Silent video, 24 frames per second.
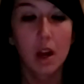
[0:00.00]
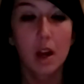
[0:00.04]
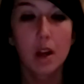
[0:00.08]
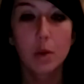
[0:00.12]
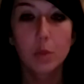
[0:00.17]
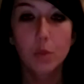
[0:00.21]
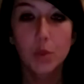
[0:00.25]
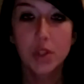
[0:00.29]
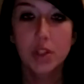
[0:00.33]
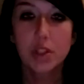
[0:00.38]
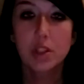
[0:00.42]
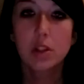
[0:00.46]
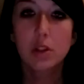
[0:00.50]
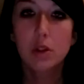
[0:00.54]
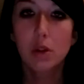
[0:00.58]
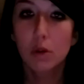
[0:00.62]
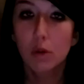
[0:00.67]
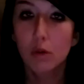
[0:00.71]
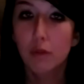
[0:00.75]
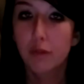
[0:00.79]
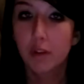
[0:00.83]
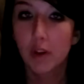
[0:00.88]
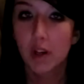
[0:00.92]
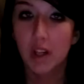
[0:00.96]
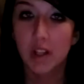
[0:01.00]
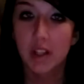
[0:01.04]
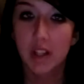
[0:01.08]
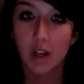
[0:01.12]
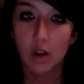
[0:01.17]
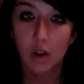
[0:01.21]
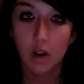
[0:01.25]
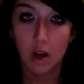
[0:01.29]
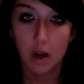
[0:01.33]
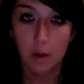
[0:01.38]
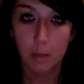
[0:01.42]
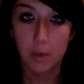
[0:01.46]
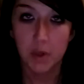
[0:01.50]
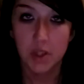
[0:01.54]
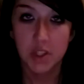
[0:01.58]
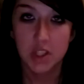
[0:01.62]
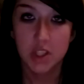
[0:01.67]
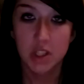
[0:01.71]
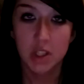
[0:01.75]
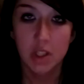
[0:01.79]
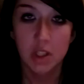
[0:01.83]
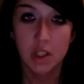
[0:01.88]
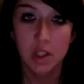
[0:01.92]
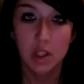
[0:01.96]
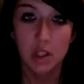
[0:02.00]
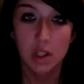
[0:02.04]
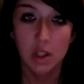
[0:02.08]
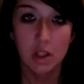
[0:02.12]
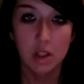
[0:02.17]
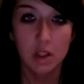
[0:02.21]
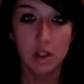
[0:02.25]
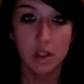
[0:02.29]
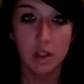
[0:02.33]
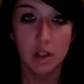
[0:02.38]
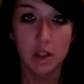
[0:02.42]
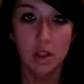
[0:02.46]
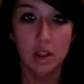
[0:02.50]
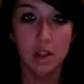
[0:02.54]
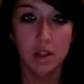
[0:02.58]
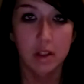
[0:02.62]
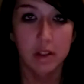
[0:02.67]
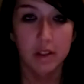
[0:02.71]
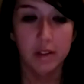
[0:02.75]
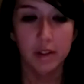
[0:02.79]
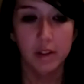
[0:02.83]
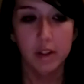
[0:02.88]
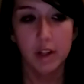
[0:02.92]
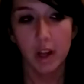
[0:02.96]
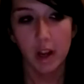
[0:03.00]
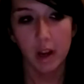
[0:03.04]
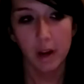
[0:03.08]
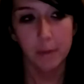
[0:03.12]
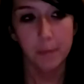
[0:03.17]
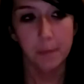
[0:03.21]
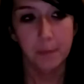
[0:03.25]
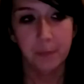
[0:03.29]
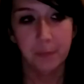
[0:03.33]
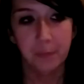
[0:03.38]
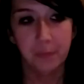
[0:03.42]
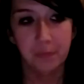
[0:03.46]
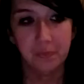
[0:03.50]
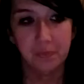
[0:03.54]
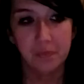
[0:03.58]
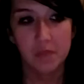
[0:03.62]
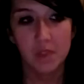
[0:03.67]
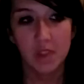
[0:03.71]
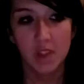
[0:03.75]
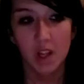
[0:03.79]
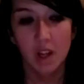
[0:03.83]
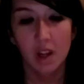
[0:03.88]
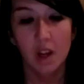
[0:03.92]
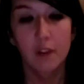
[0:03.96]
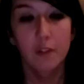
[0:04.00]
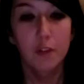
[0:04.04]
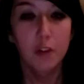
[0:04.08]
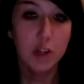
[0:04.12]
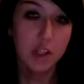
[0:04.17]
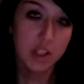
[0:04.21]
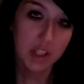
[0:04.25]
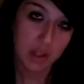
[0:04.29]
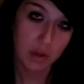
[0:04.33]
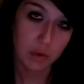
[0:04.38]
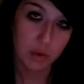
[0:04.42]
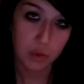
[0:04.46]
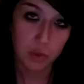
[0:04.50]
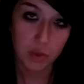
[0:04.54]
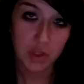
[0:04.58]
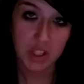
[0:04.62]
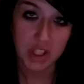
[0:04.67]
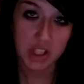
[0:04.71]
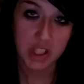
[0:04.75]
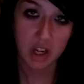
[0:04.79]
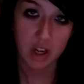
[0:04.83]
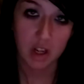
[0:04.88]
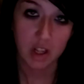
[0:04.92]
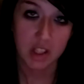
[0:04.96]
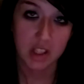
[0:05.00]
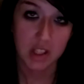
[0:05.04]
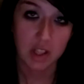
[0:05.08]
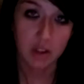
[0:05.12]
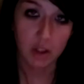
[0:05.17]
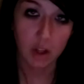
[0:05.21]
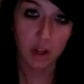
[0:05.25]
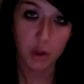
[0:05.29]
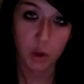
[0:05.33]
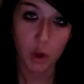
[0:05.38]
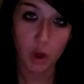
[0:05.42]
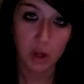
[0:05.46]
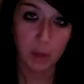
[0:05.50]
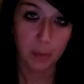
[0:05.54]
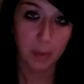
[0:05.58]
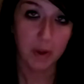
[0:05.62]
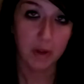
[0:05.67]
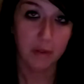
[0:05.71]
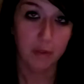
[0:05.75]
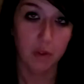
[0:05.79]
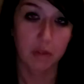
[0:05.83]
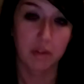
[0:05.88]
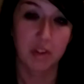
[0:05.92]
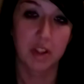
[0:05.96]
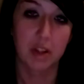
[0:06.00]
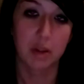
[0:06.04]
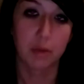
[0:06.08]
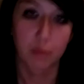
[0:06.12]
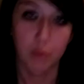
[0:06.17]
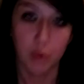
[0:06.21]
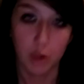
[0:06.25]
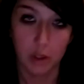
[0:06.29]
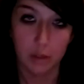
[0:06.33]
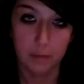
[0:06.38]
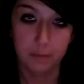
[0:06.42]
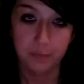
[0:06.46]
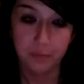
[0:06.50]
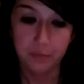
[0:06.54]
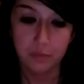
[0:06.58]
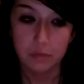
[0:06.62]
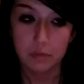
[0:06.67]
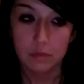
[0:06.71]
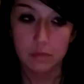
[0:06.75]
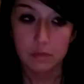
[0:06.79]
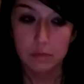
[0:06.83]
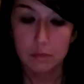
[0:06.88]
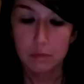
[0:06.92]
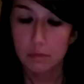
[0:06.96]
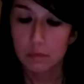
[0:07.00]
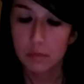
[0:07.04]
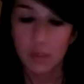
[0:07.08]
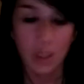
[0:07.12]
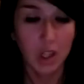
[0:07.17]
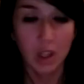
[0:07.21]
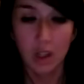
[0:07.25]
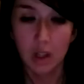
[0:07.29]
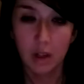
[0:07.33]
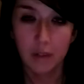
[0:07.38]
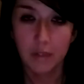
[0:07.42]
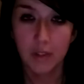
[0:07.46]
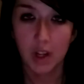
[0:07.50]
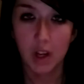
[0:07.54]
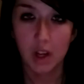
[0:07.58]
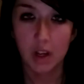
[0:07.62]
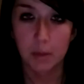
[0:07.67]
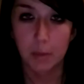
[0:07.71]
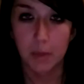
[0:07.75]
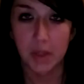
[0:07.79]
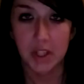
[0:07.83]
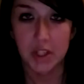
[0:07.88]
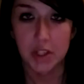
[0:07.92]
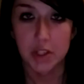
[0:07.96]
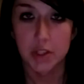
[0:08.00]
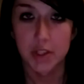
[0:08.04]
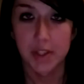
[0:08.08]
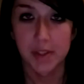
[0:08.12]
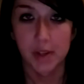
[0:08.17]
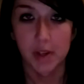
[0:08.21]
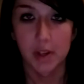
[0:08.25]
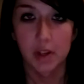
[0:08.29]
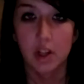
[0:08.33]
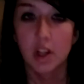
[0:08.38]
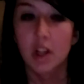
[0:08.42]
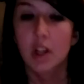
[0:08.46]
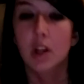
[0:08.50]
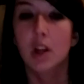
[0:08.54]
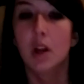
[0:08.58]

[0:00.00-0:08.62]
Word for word: I went to go find out how much. Okay. First, I was really scared because I thought you had to pay for everything up front. I don't have that kind of money just later on.